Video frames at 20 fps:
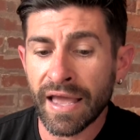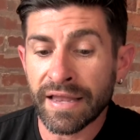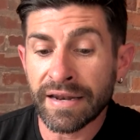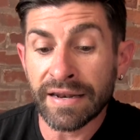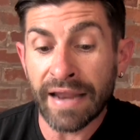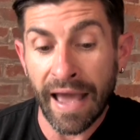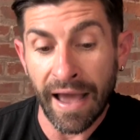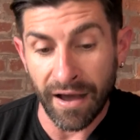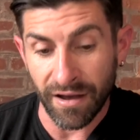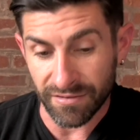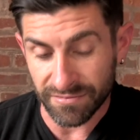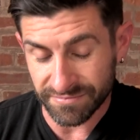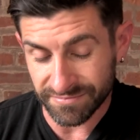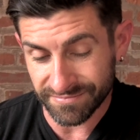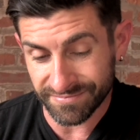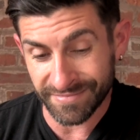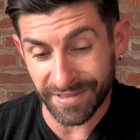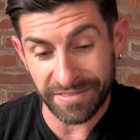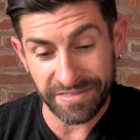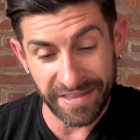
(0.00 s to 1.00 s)
Now,
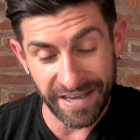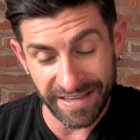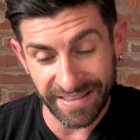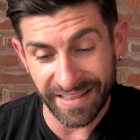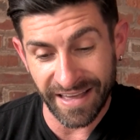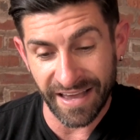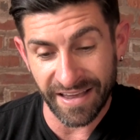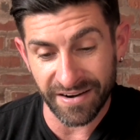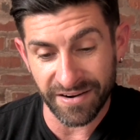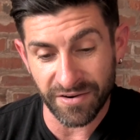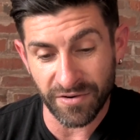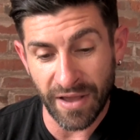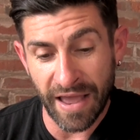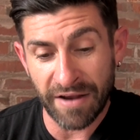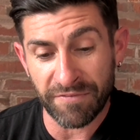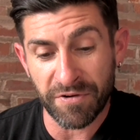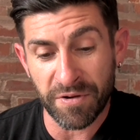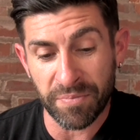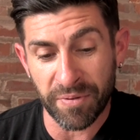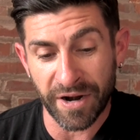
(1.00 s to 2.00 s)
the thing that
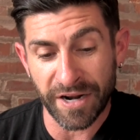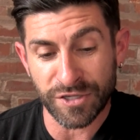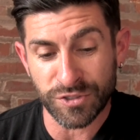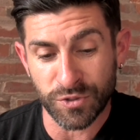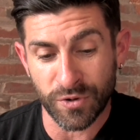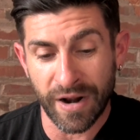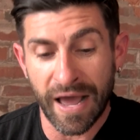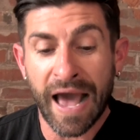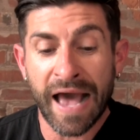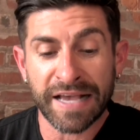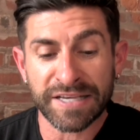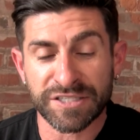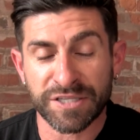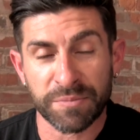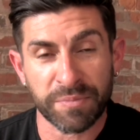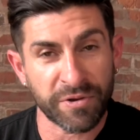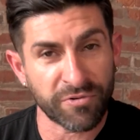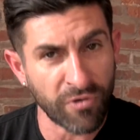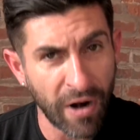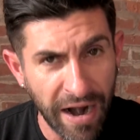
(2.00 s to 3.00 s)
everybody sort of has to
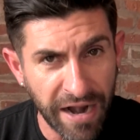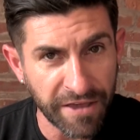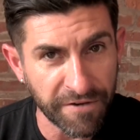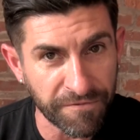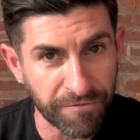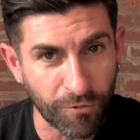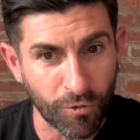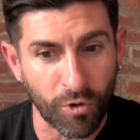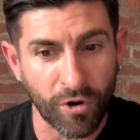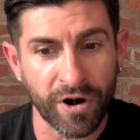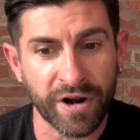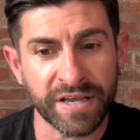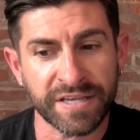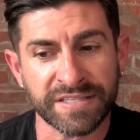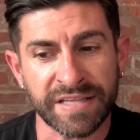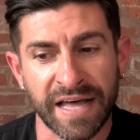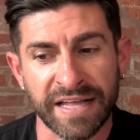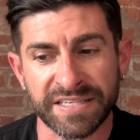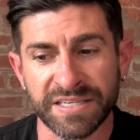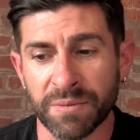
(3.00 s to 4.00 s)
be ready for is
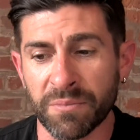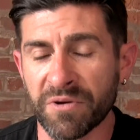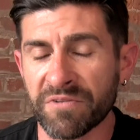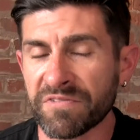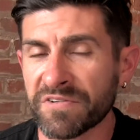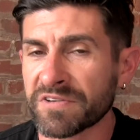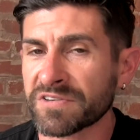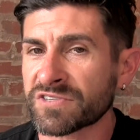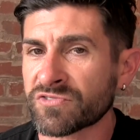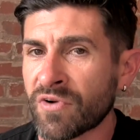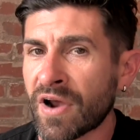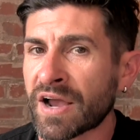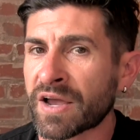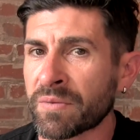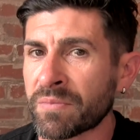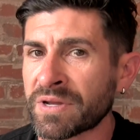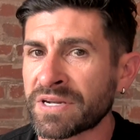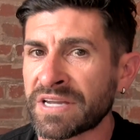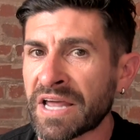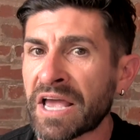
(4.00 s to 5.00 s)
that some of his
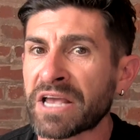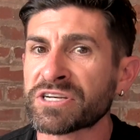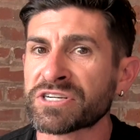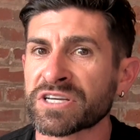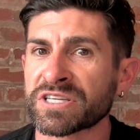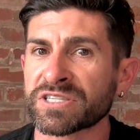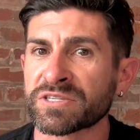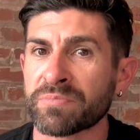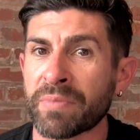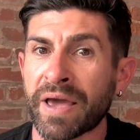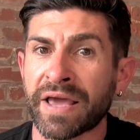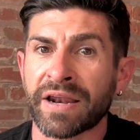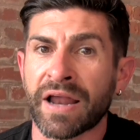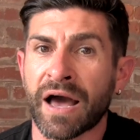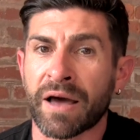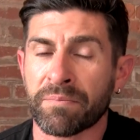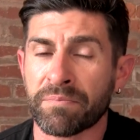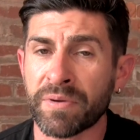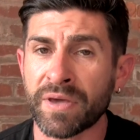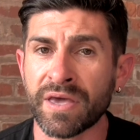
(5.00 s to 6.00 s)
recommendations may
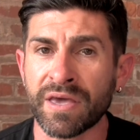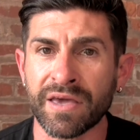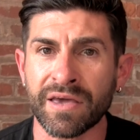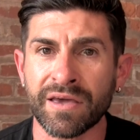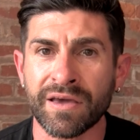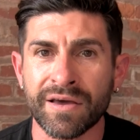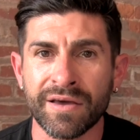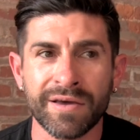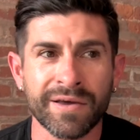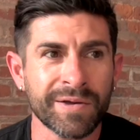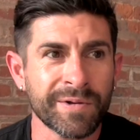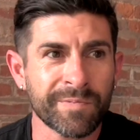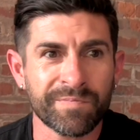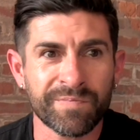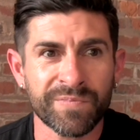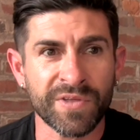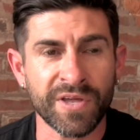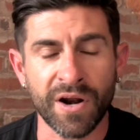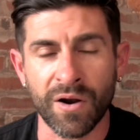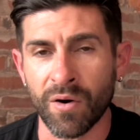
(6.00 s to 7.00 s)
not be,
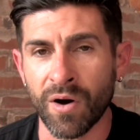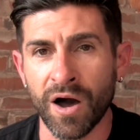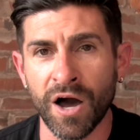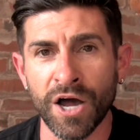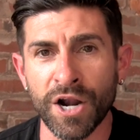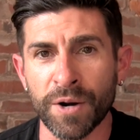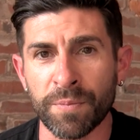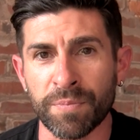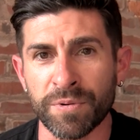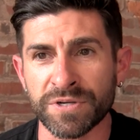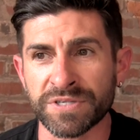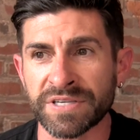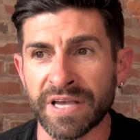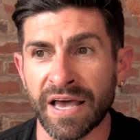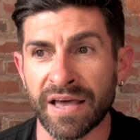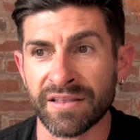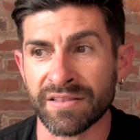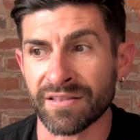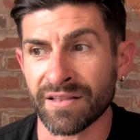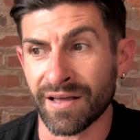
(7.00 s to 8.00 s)
you know,
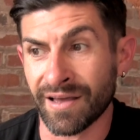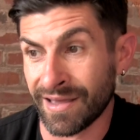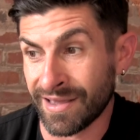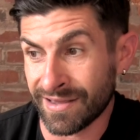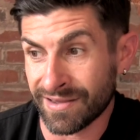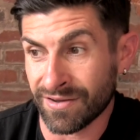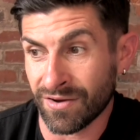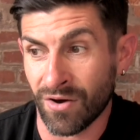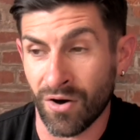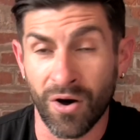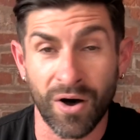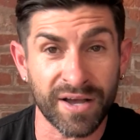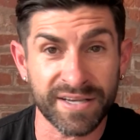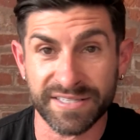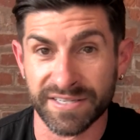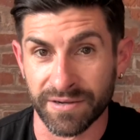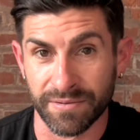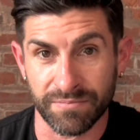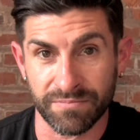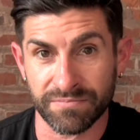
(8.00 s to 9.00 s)
100% like
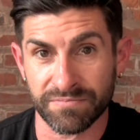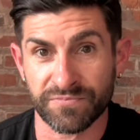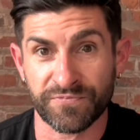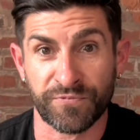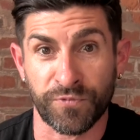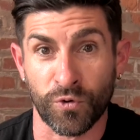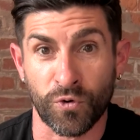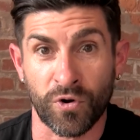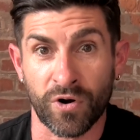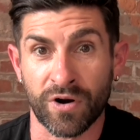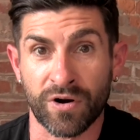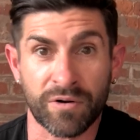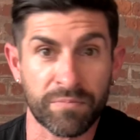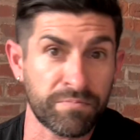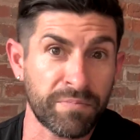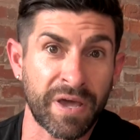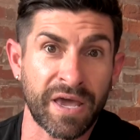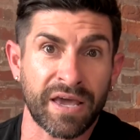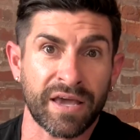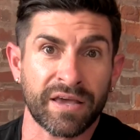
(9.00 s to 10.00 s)
awesome for
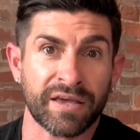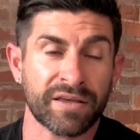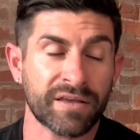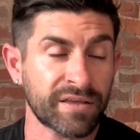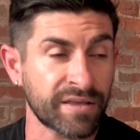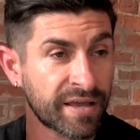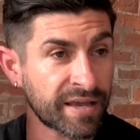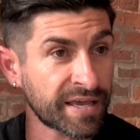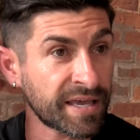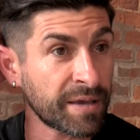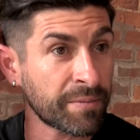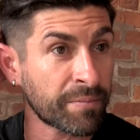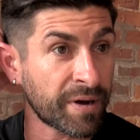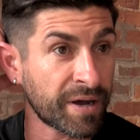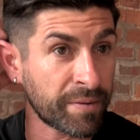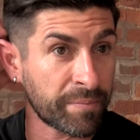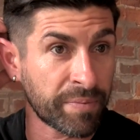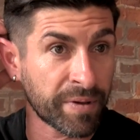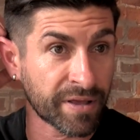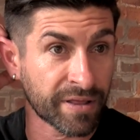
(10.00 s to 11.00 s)
me. Like he
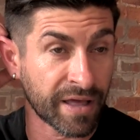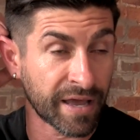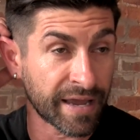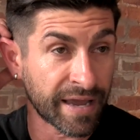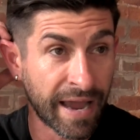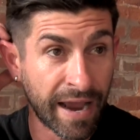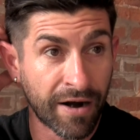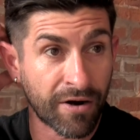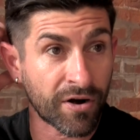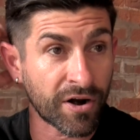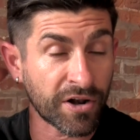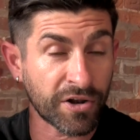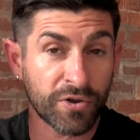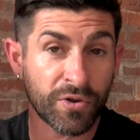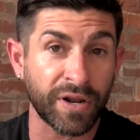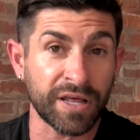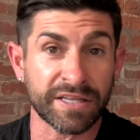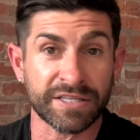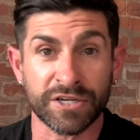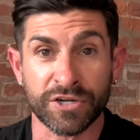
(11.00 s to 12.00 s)
might be like, Aaron, you
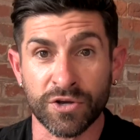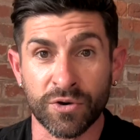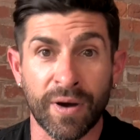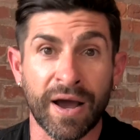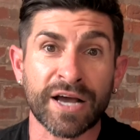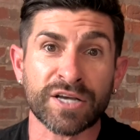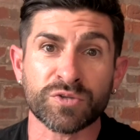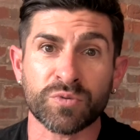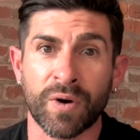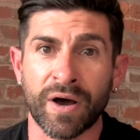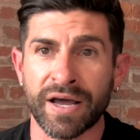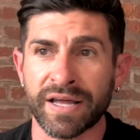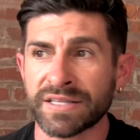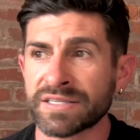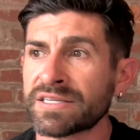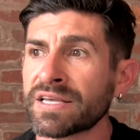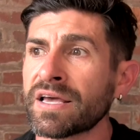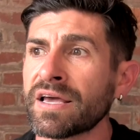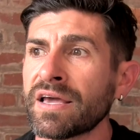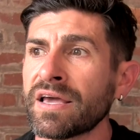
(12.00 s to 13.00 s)
need to do X, Y, and
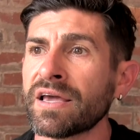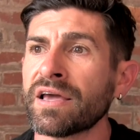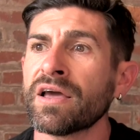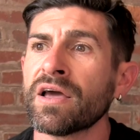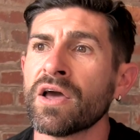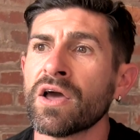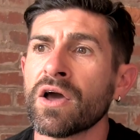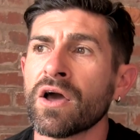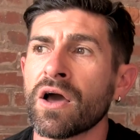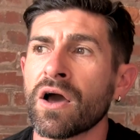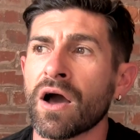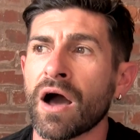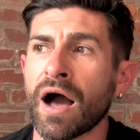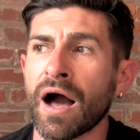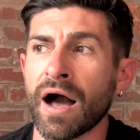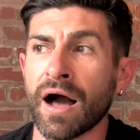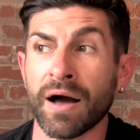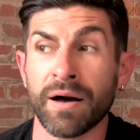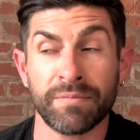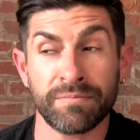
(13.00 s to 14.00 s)
Z
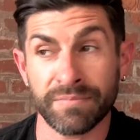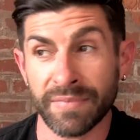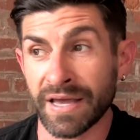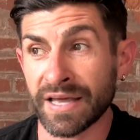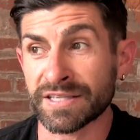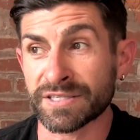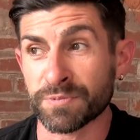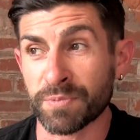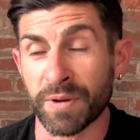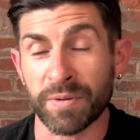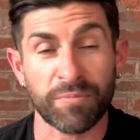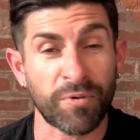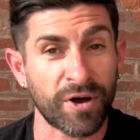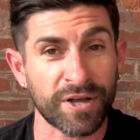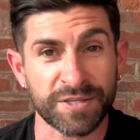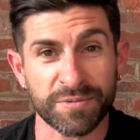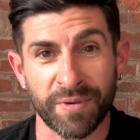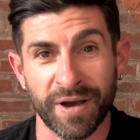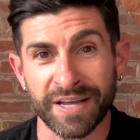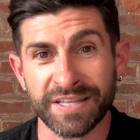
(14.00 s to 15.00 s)
um, it's been
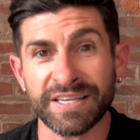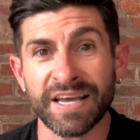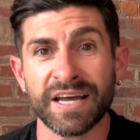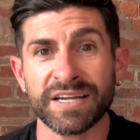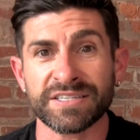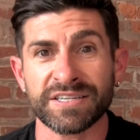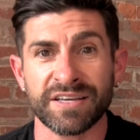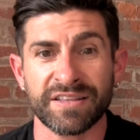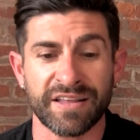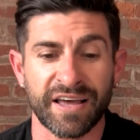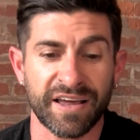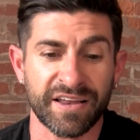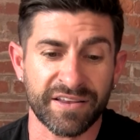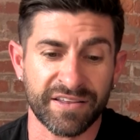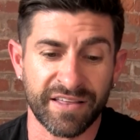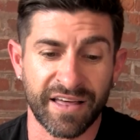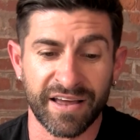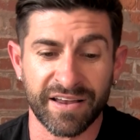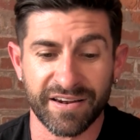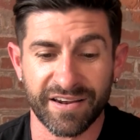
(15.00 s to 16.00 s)
brought to my attention
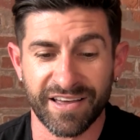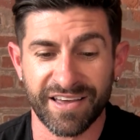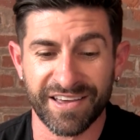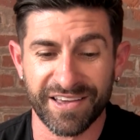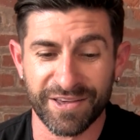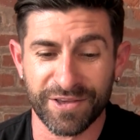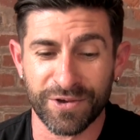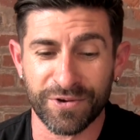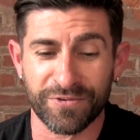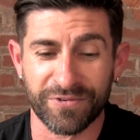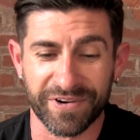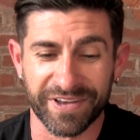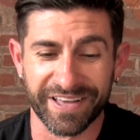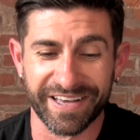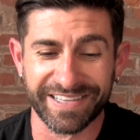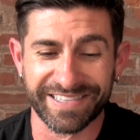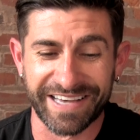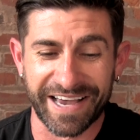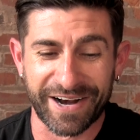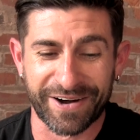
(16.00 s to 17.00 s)
that, that you
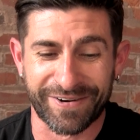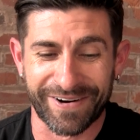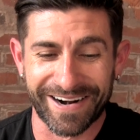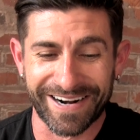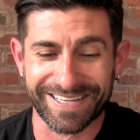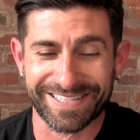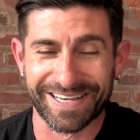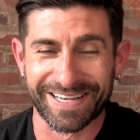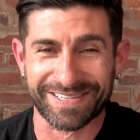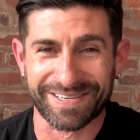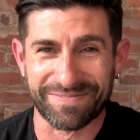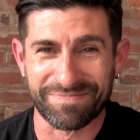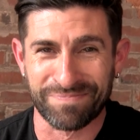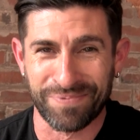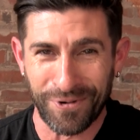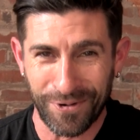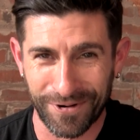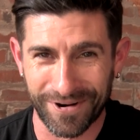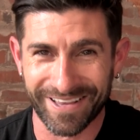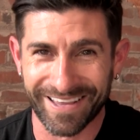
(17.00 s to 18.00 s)
really take criticism
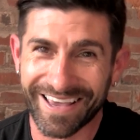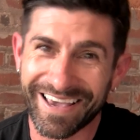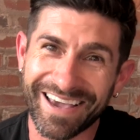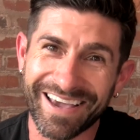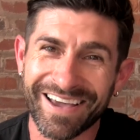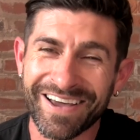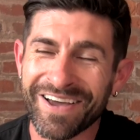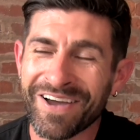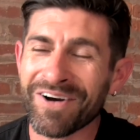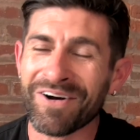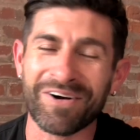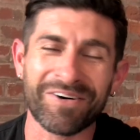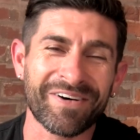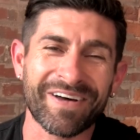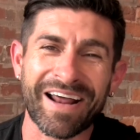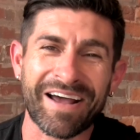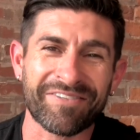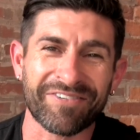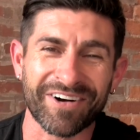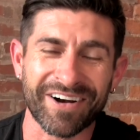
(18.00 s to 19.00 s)
poorly or
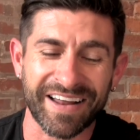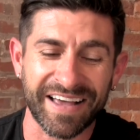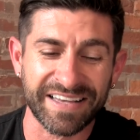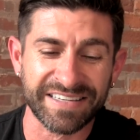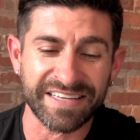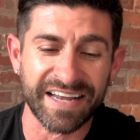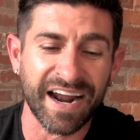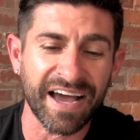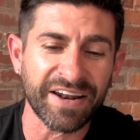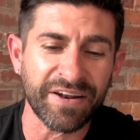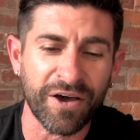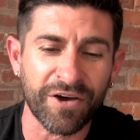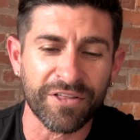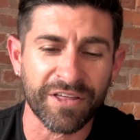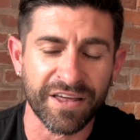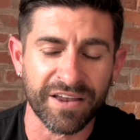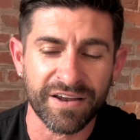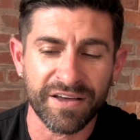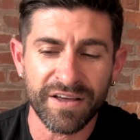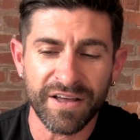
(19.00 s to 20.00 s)
whatever it is. And I know
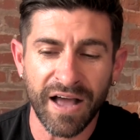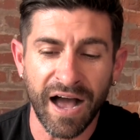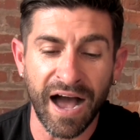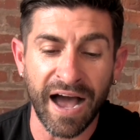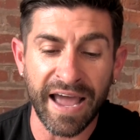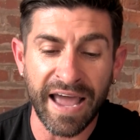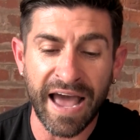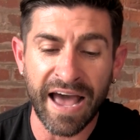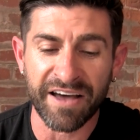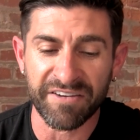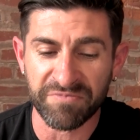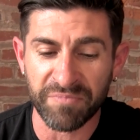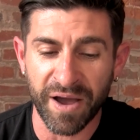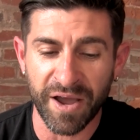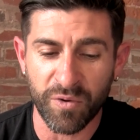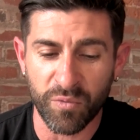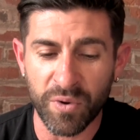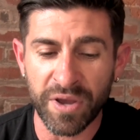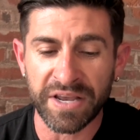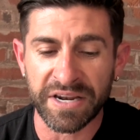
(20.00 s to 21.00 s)
that I have
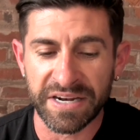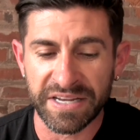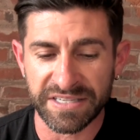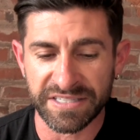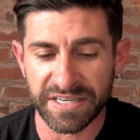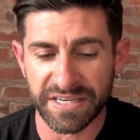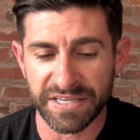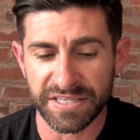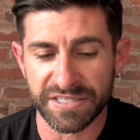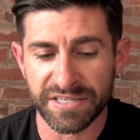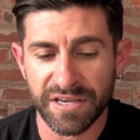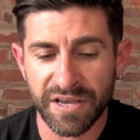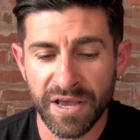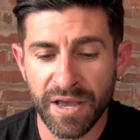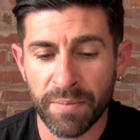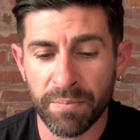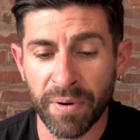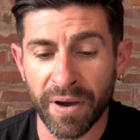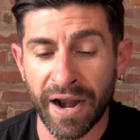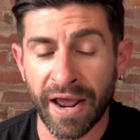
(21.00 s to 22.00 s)
my weaknesses,
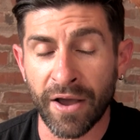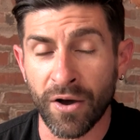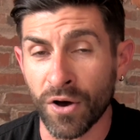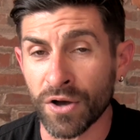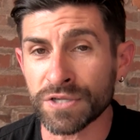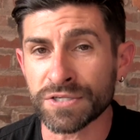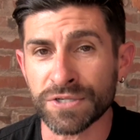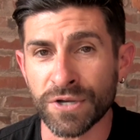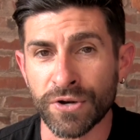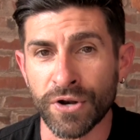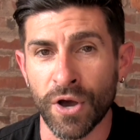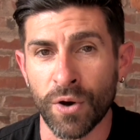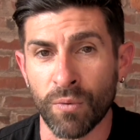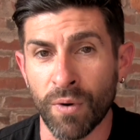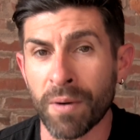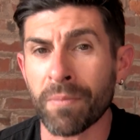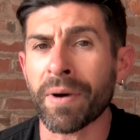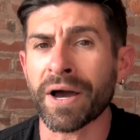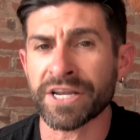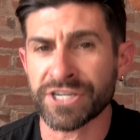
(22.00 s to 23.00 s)
but I also know
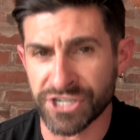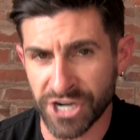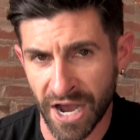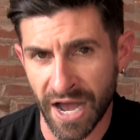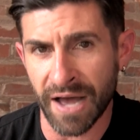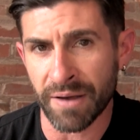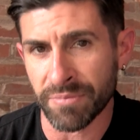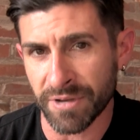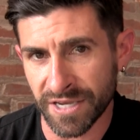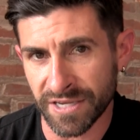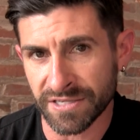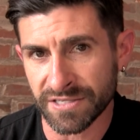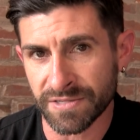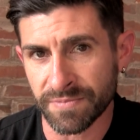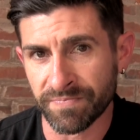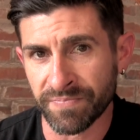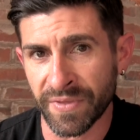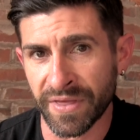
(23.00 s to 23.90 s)
what my job is.